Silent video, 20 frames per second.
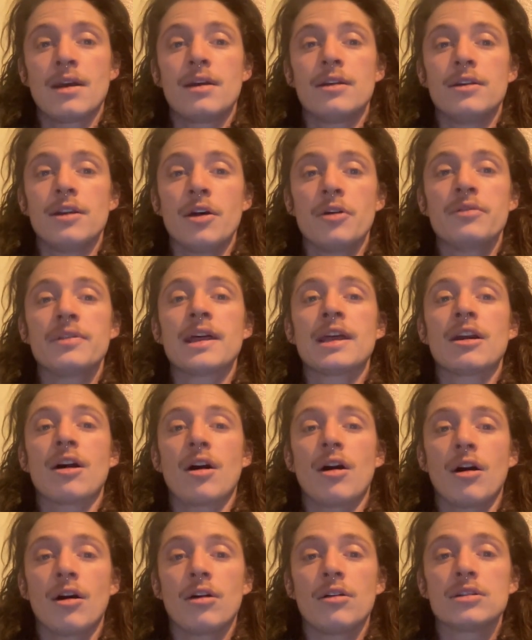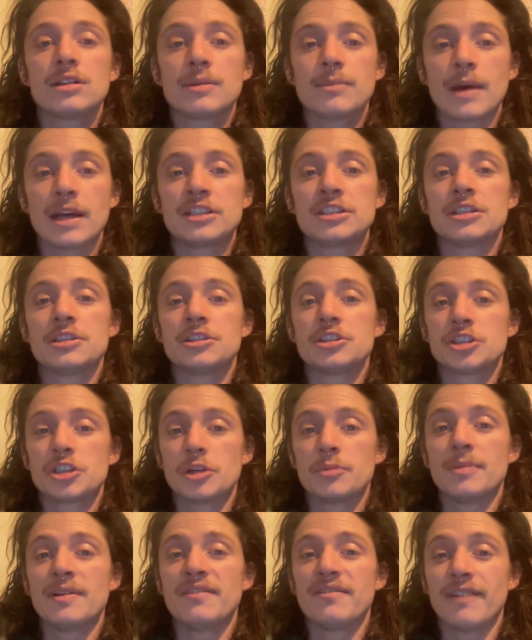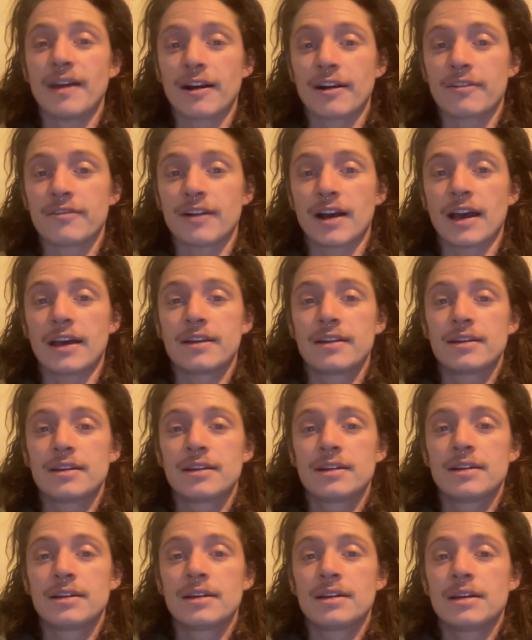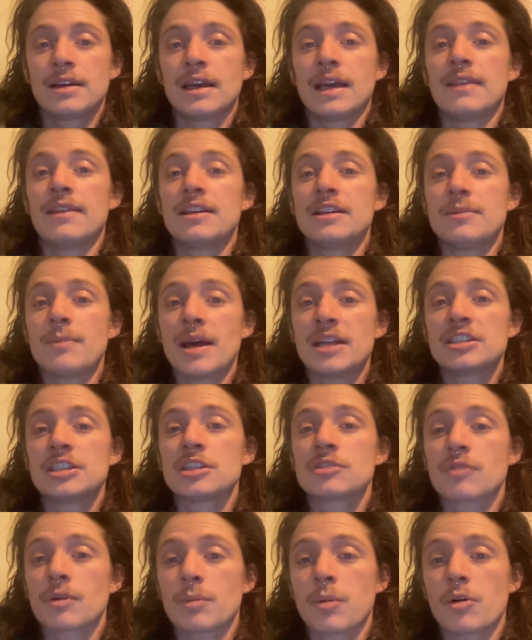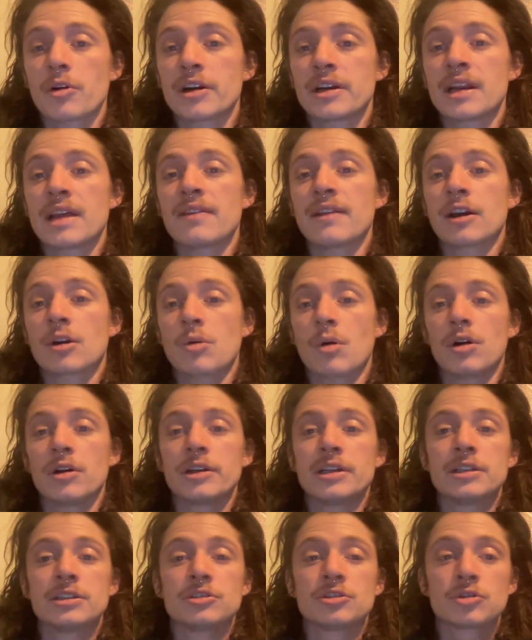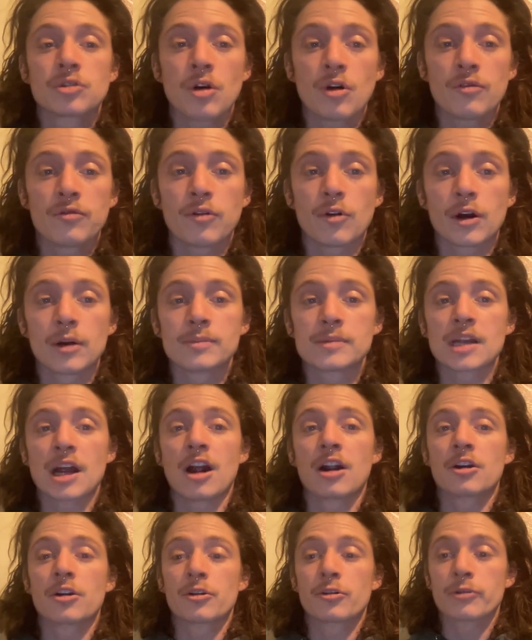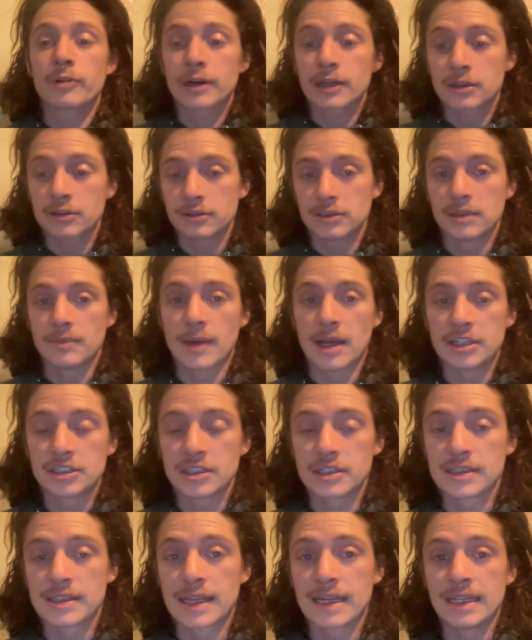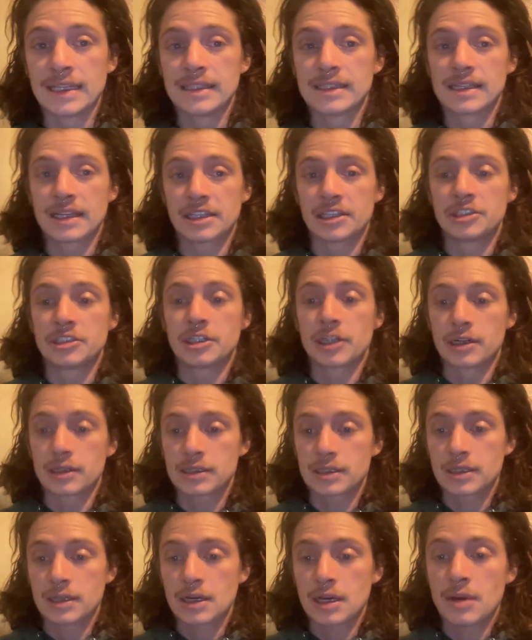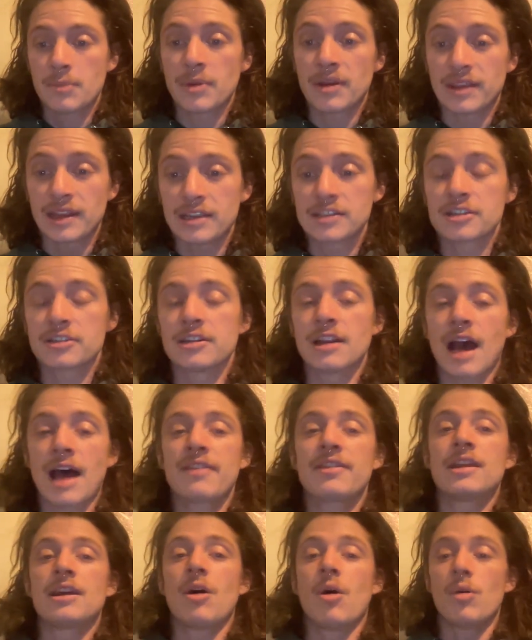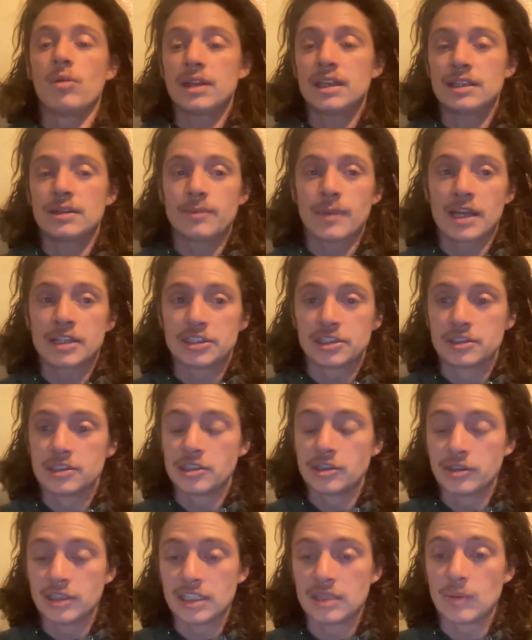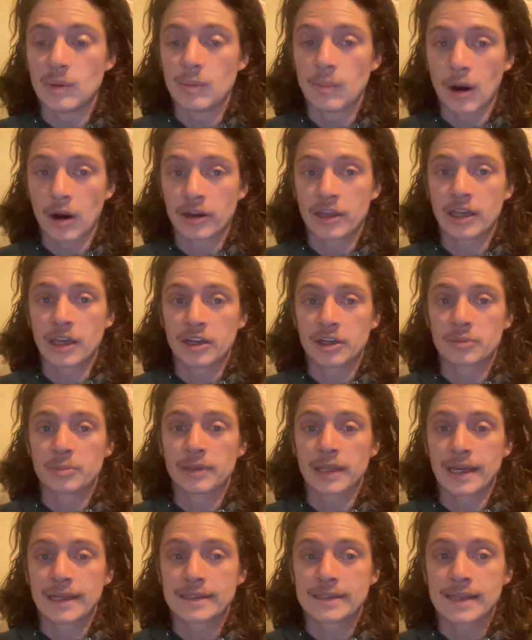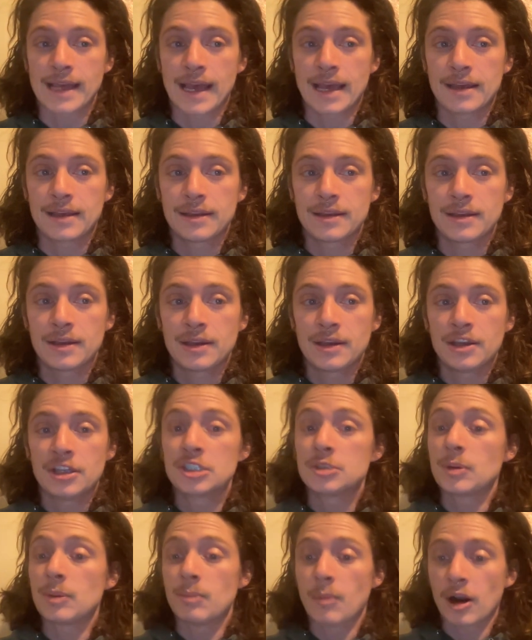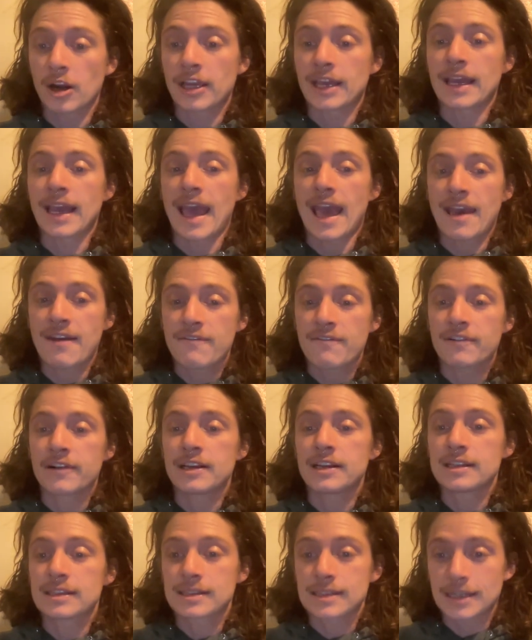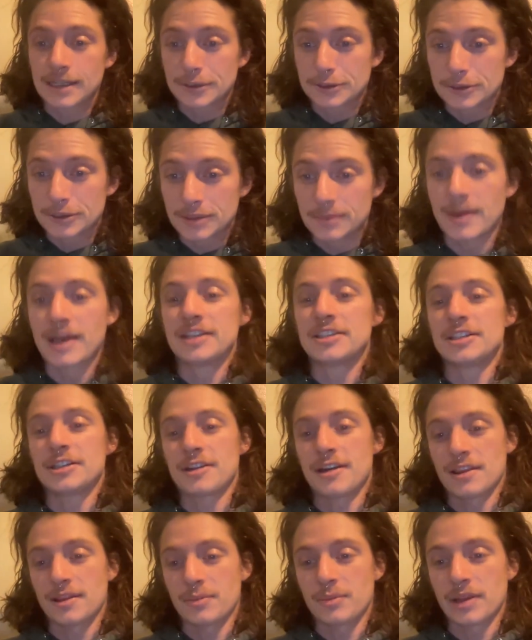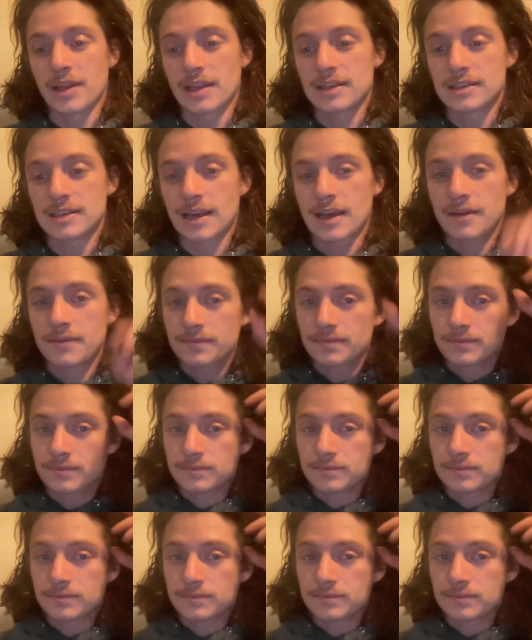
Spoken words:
Note that all dimensions should be verified, and the dimensions reported in the quality control forms are critical dimensions that need signatures, but these are not the only dimensions you need to be marking on your plan set. You should be marking every single dimension on the plan set,